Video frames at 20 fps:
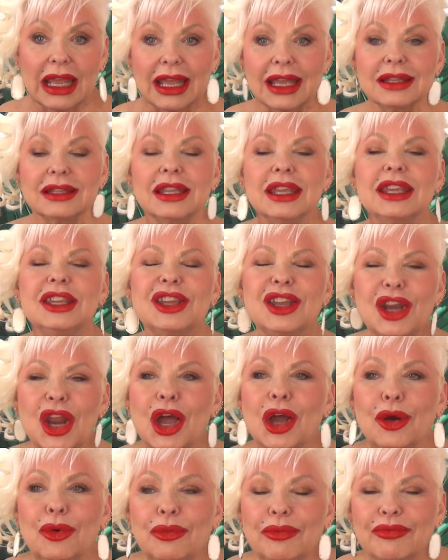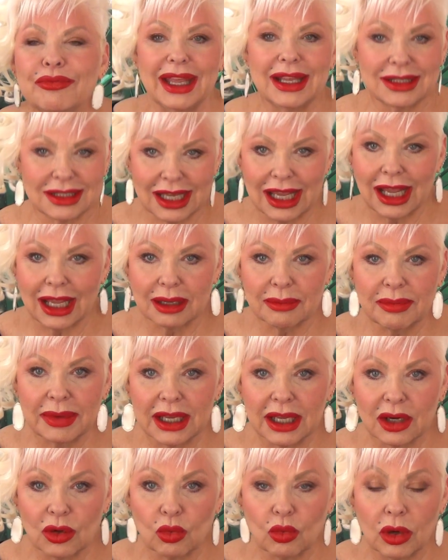It, you know, it's heck
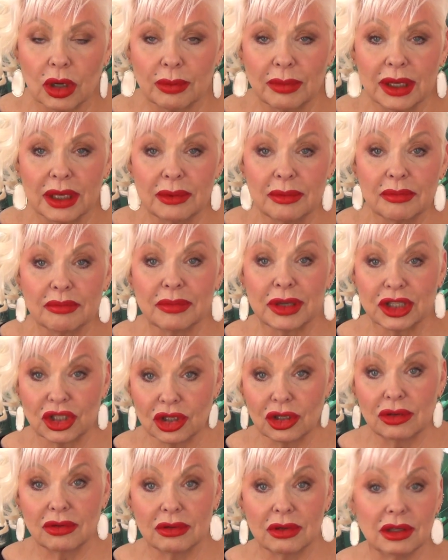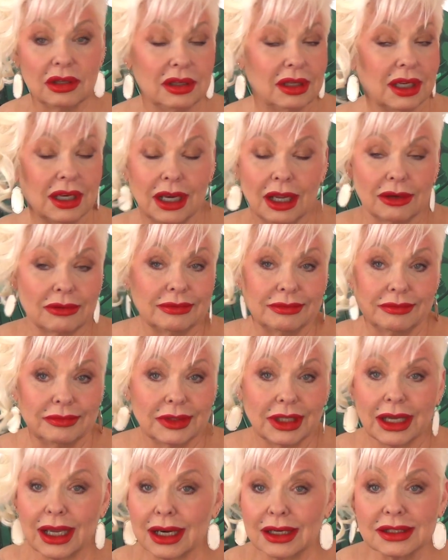being a woman, but you, you know,
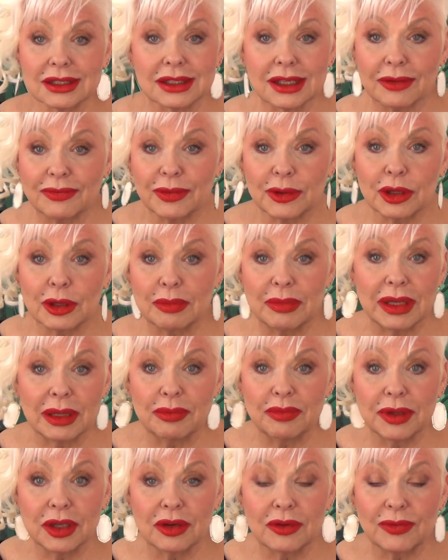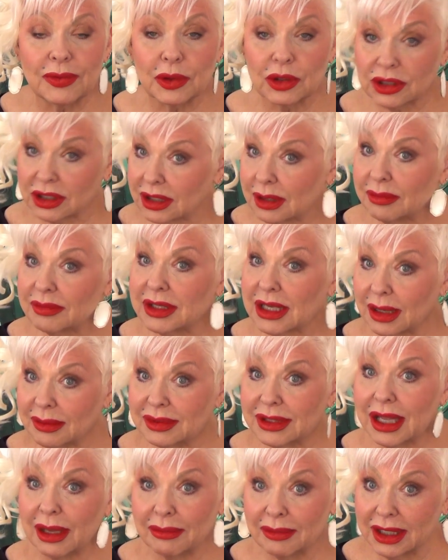you got to suffer to be beautiful, and
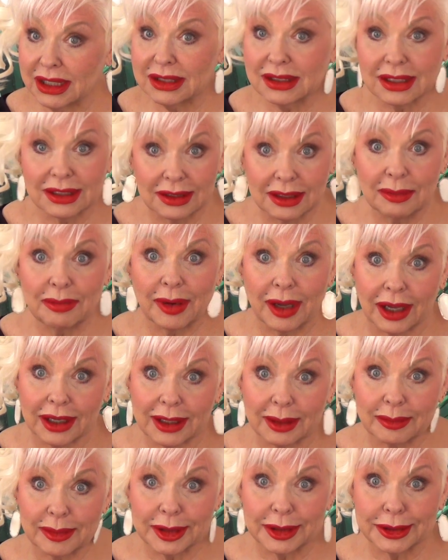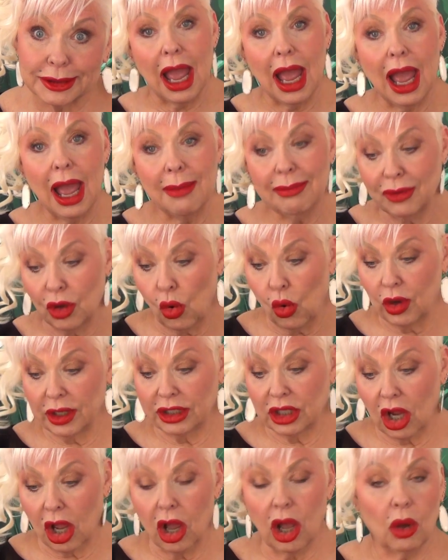sometimes that means in the pocketbook. I'm
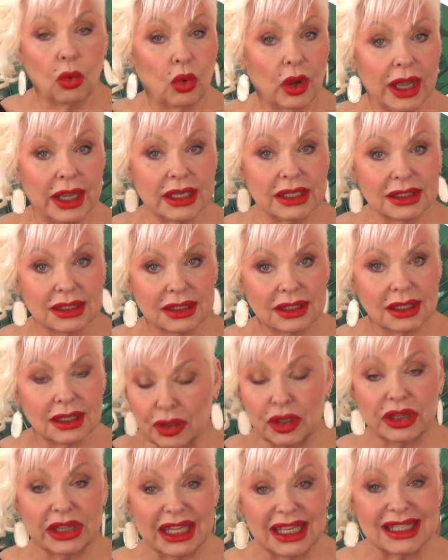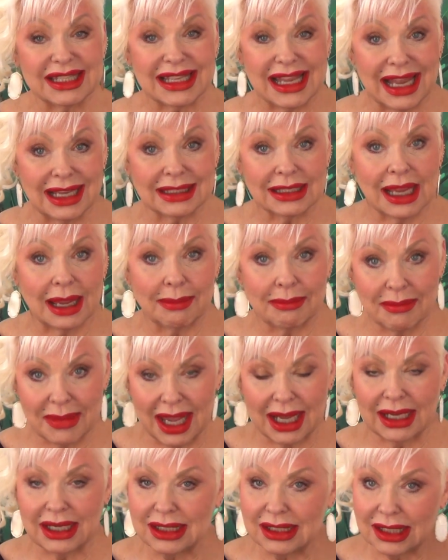going to always put this as a
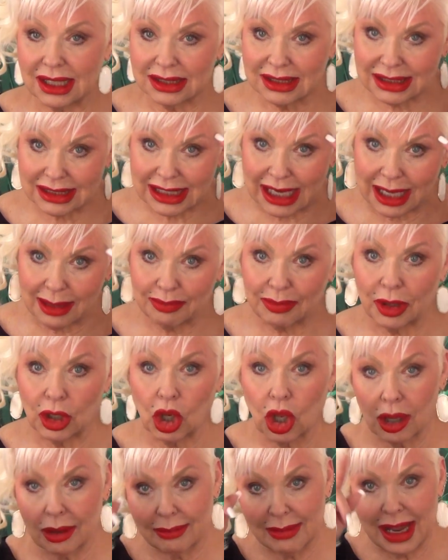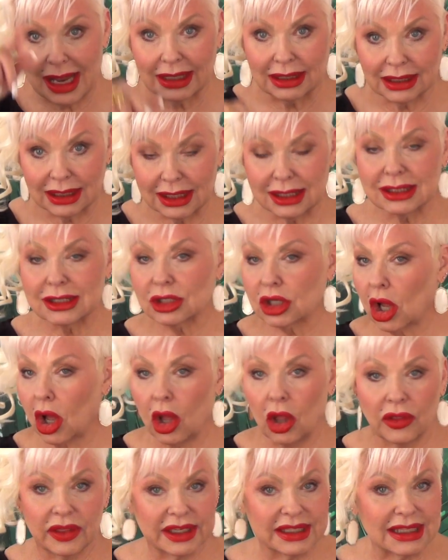main staple on my list
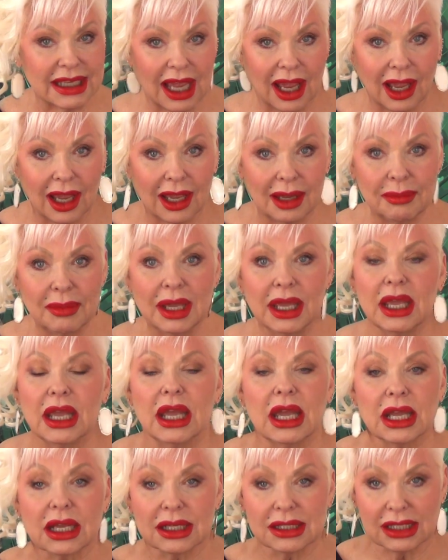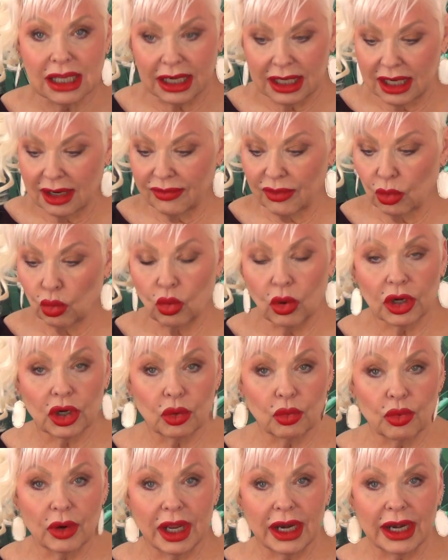all the time because I never want
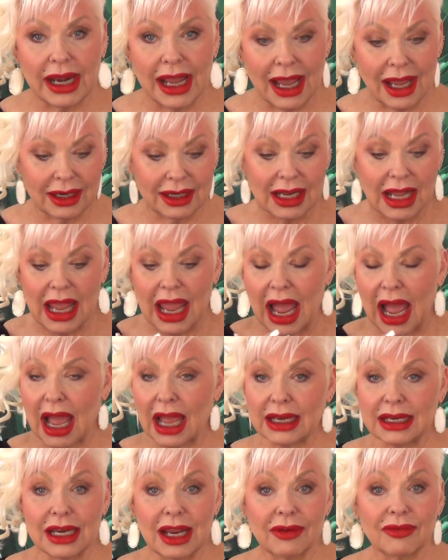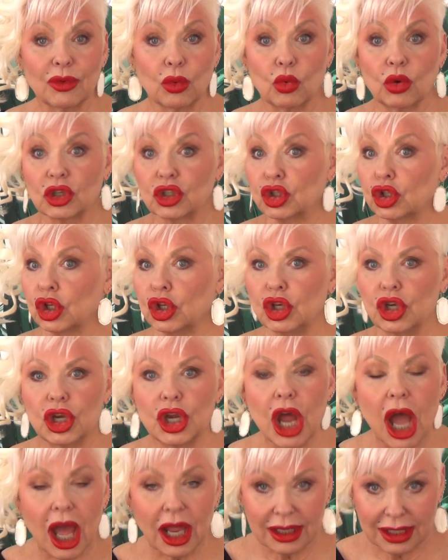to run out. I never want to
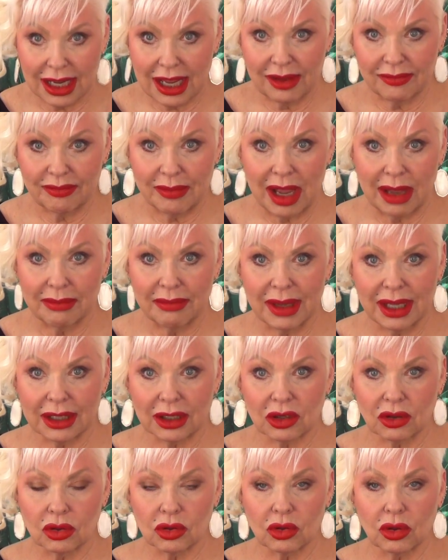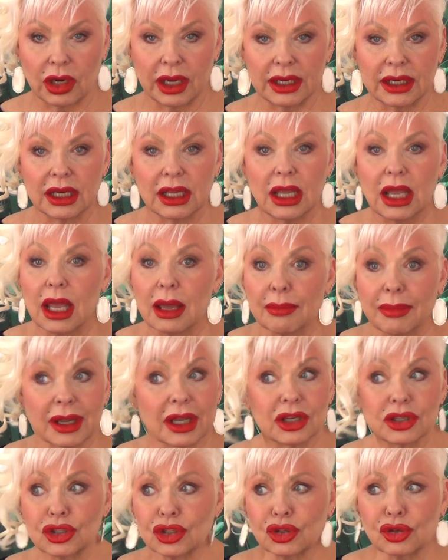not have my medical grade
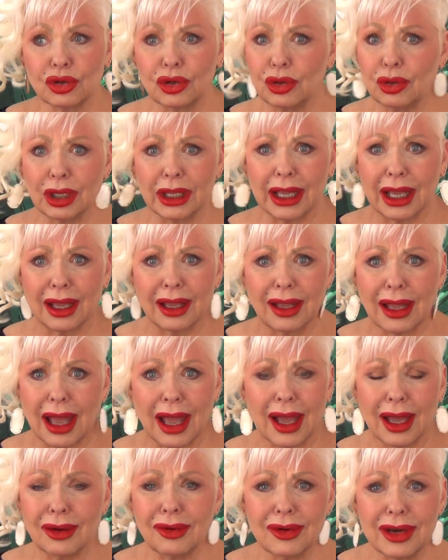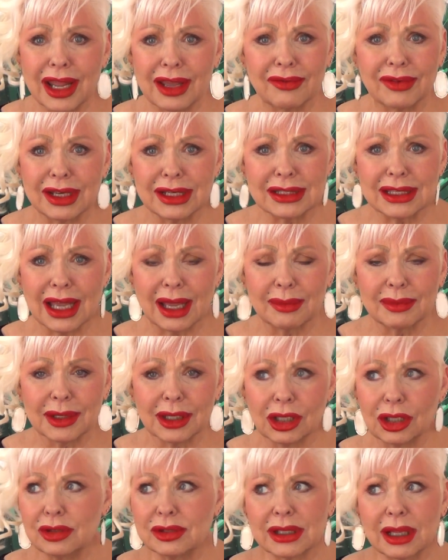because truly, I don't have any time
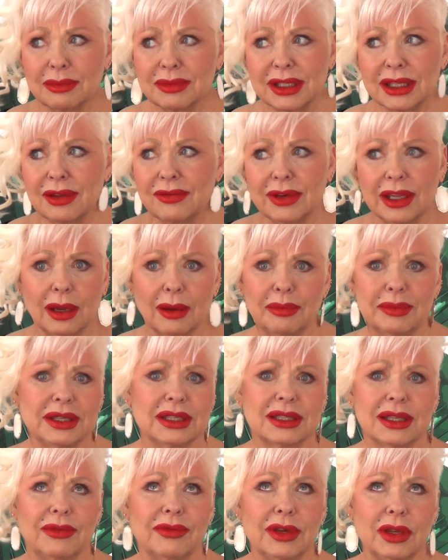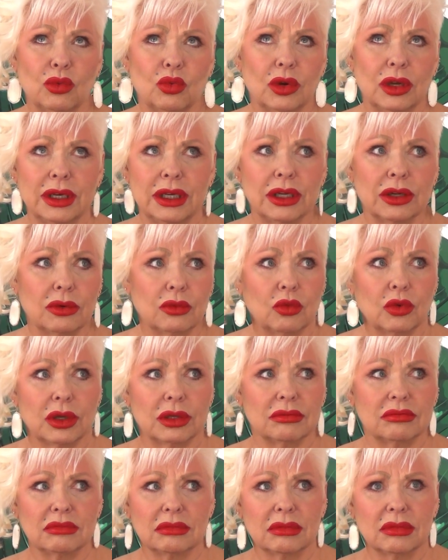to lose. I'm 70, I'll be 71 here in what?